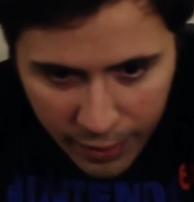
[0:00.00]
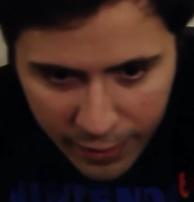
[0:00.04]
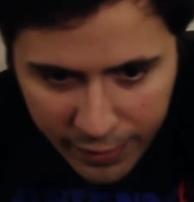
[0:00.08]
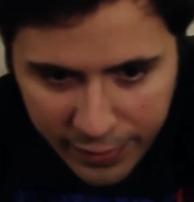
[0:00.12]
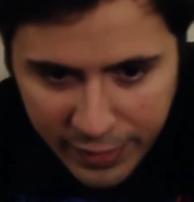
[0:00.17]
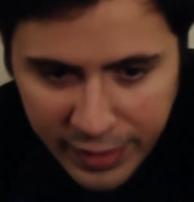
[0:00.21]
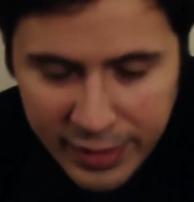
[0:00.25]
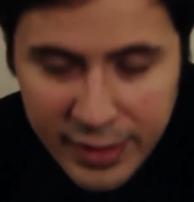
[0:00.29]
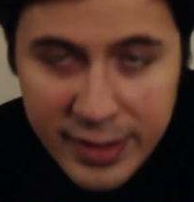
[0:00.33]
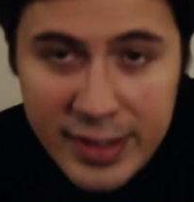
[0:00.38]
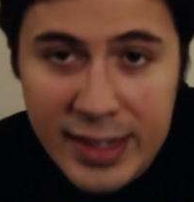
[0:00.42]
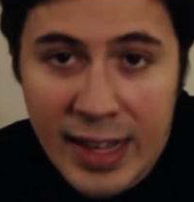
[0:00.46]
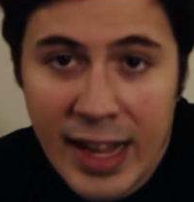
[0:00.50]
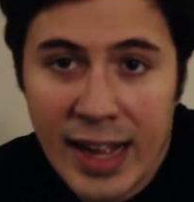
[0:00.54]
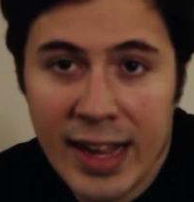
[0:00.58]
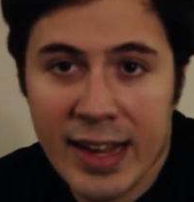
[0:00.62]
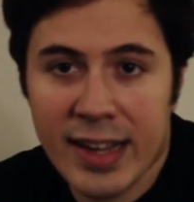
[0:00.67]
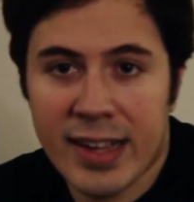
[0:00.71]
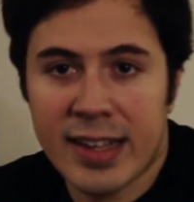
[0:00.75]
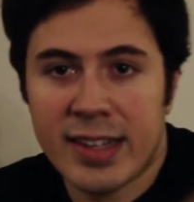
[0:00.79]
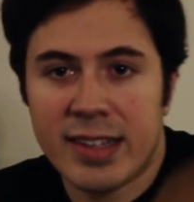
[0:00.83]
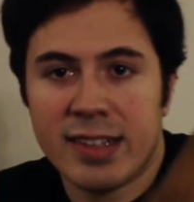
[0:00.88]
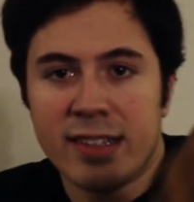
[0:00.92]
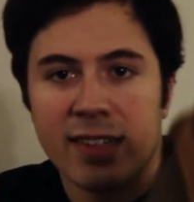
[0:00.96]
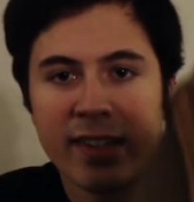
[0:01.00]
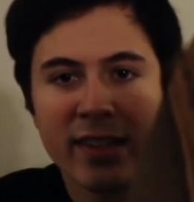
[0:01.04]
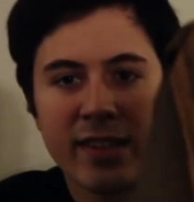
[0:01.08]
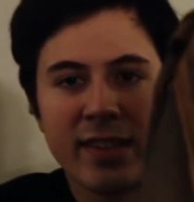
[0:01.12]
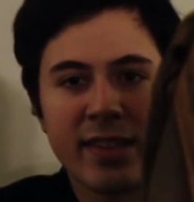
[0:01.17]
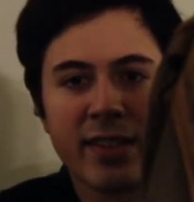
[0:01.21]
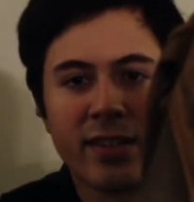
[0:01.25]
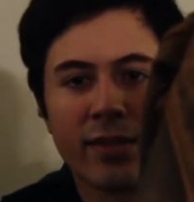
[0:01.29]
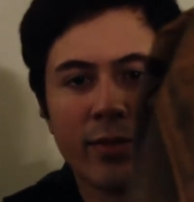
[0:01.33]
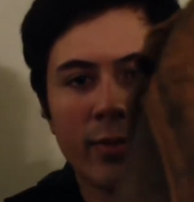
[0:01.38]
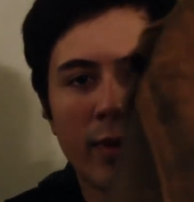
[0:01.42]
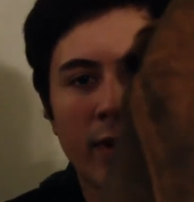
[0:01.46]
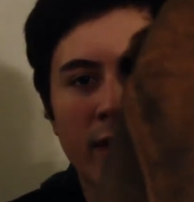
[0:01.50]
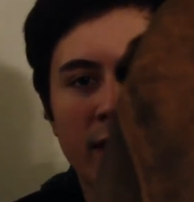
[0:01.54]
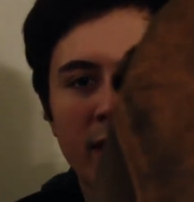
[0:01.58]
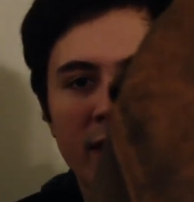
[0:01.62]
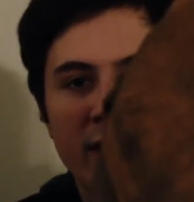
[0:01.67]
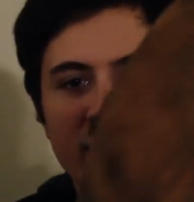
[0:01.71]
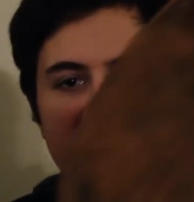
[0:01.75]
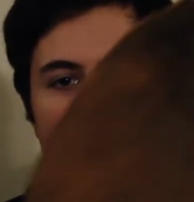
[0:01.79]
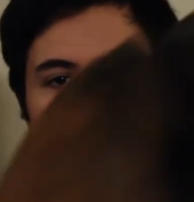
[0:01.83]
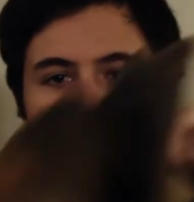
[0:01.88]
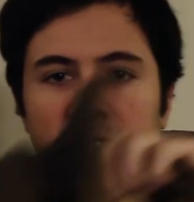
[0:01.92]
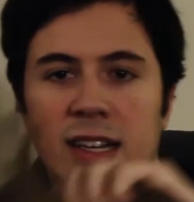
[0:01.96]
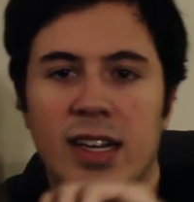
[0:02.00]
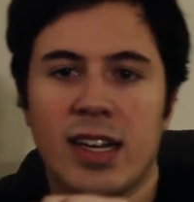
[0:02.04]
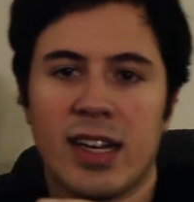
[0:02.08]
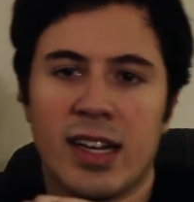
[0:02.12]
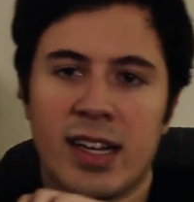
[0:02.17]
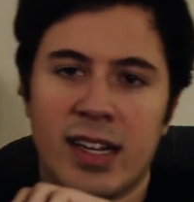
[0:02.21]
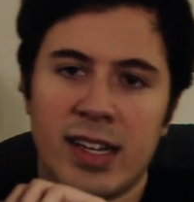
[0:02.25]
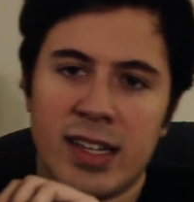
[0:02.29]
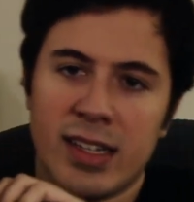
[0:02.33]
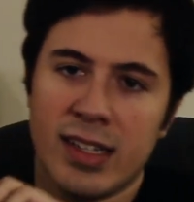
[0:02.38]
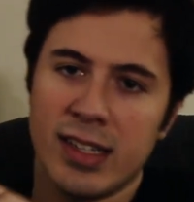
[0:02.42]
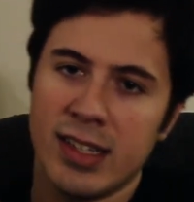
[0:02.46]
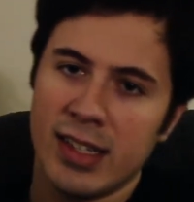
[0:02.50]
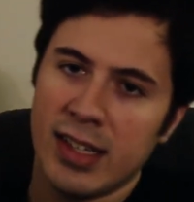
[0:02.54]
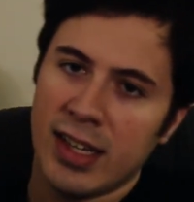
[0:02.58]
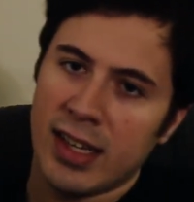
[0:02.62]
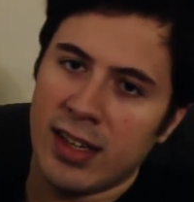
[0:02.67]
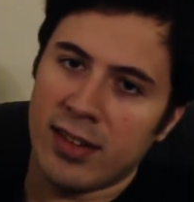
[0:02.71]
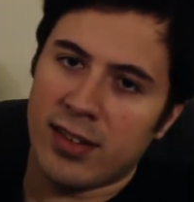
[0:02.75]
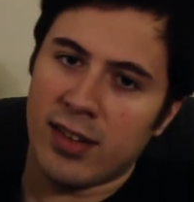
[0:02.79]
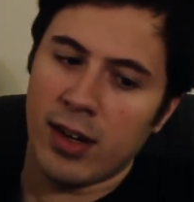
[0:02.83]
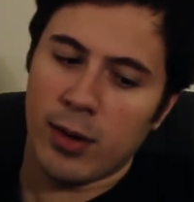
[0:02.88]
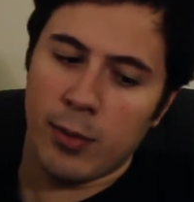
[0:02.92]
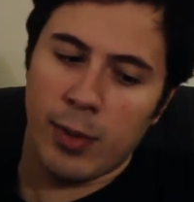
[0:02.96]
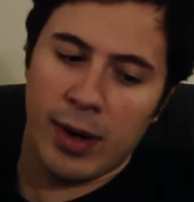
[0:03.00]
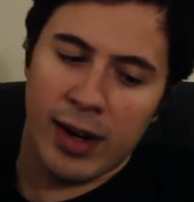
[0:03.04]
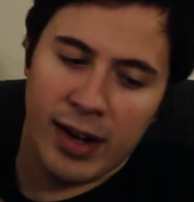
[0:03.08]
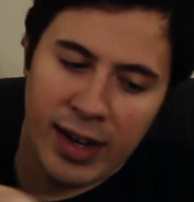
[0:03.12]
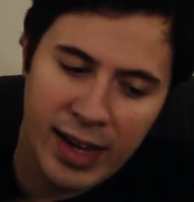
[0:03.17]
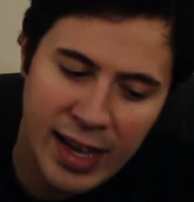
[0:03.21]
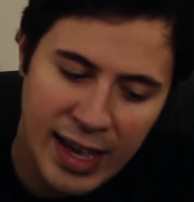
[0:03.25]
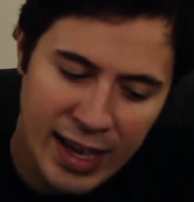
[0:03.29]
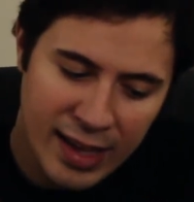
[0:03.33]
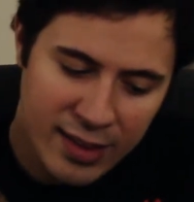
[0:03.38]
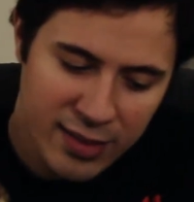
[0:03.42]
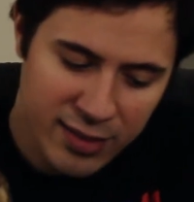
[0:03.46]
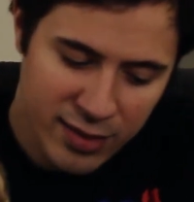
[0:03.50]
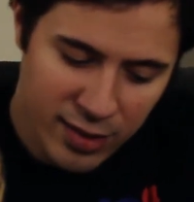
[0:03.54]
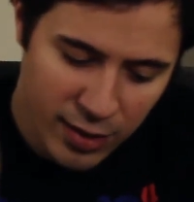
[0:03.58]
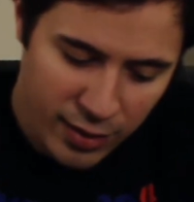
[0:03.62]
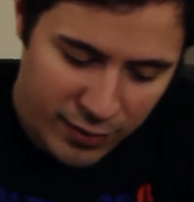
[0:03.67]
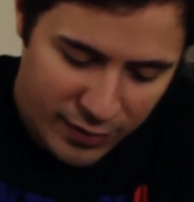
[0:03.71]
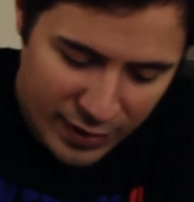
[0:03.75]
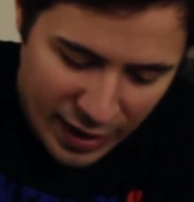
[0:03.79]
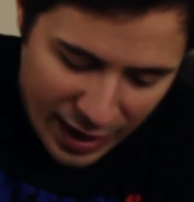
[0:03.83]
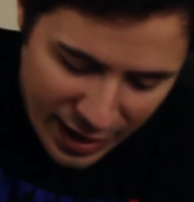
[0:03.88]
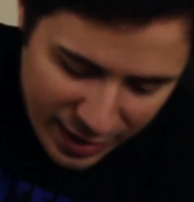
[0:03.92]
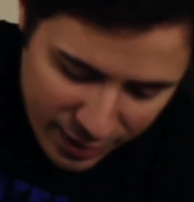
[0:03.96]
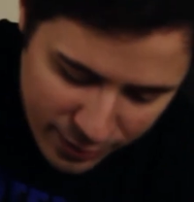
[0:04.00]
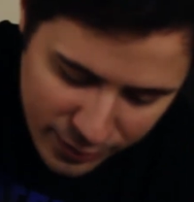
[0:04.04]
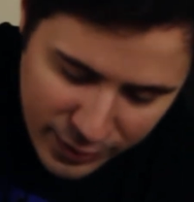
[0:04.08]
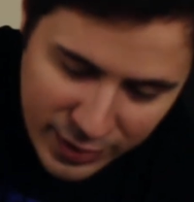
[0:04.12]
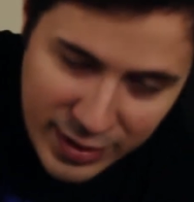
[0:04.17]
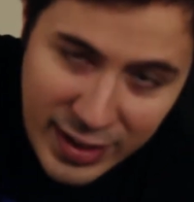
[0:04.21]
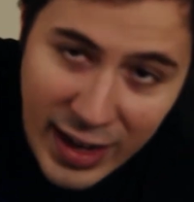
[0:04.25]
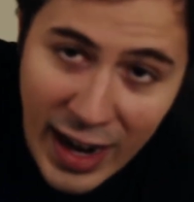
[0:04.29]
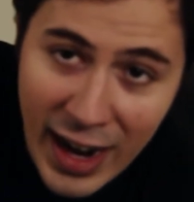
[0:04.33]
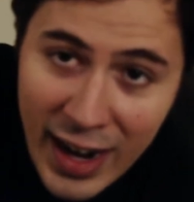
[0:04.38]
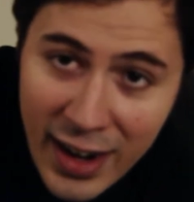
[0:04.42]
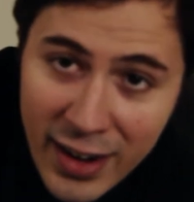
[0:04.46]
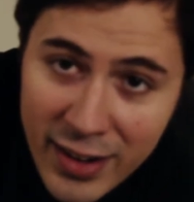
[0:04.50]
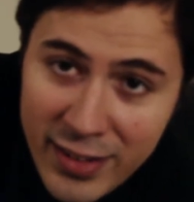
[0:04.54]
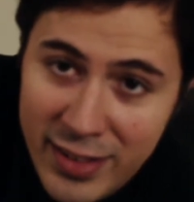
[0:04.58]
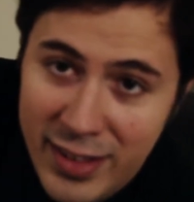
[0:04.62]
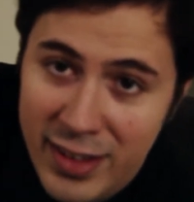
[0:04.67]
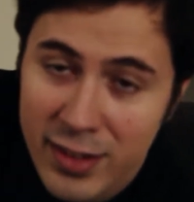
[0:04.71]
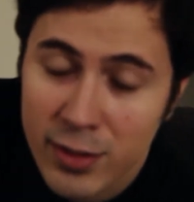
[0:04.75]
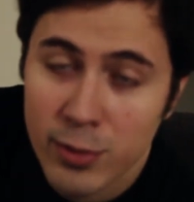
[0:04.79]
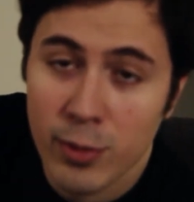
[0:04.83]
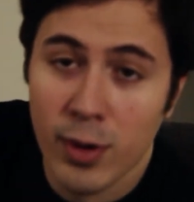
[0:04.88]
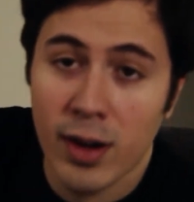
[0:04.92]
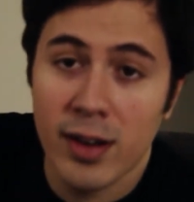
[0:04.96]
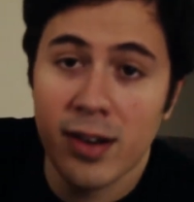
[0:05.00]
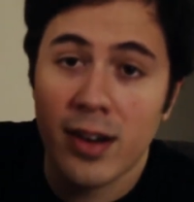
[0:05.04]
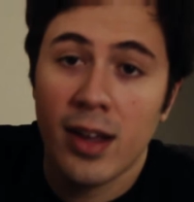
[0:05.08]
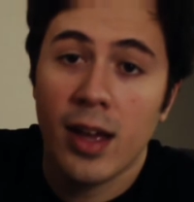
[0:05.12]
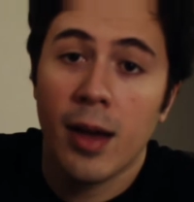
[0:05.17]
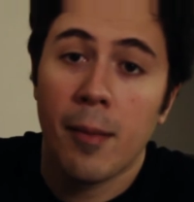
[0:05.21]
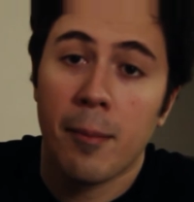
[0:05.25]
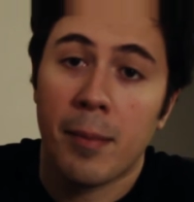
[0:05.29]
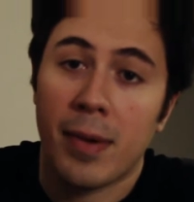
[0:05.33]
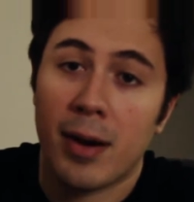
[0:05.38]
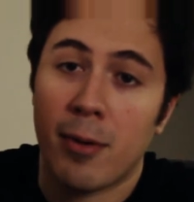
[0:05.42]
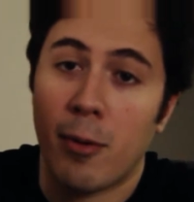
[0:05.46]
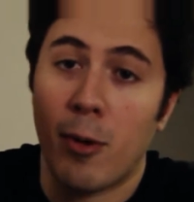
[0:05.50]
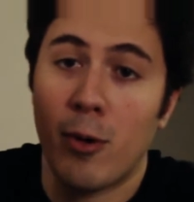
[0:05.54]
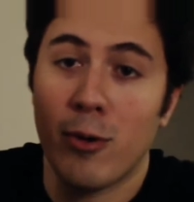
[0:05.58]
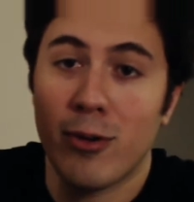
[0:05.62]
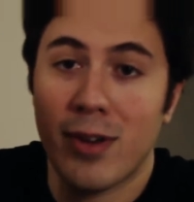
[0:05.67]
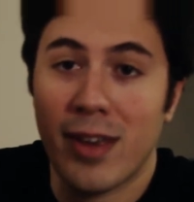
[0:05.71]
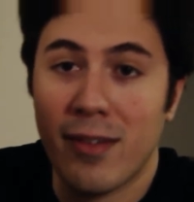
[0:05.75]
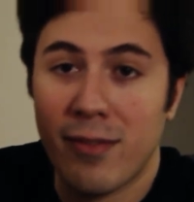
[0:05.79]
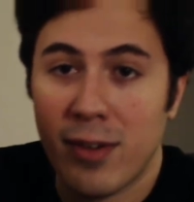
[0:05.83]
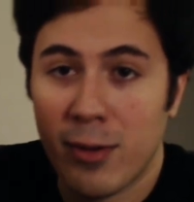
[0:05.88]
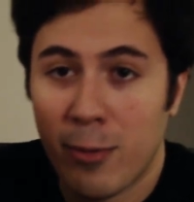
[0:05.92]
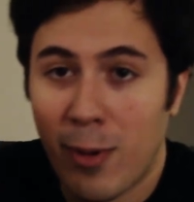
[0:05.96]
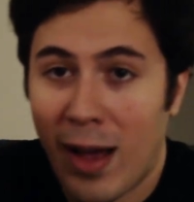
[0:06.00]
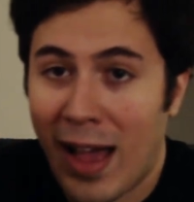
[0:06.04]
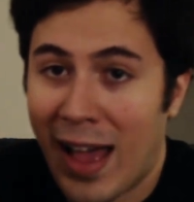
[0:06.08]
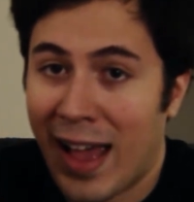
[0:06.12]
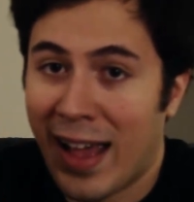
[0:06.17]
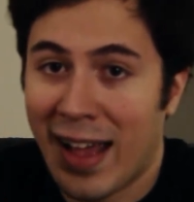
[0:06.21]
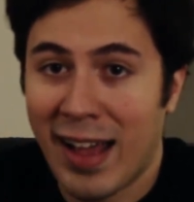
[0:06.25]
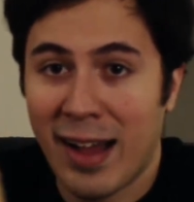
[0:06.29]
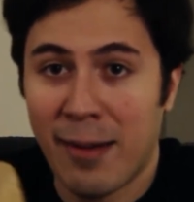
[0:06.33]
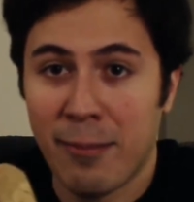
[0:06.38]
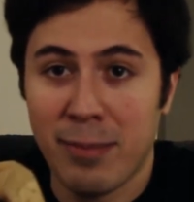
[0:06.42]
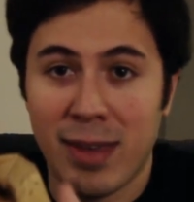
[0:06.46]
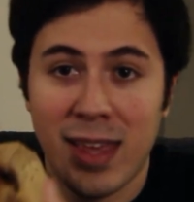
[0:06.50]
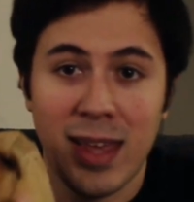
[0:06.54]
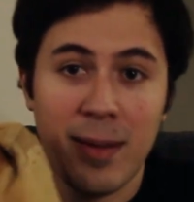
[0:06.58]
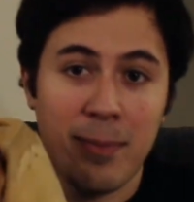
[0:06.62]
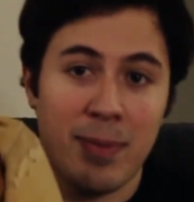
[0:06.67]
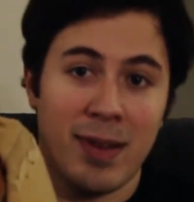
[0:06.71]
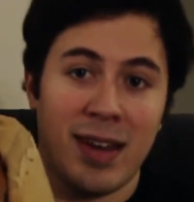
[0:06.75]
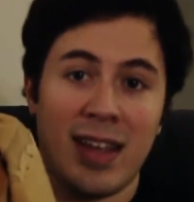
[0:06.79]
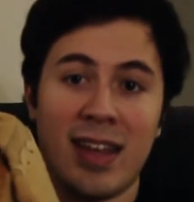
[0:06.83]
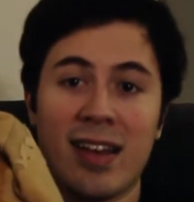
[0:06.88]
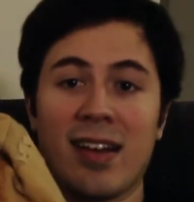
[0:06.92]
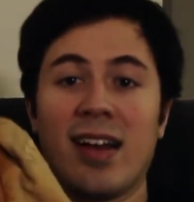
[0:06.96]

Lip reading: leather jacket, this one, and started wearing it. So I've kind of retired this one, but I won't give it away. I'm keeping it.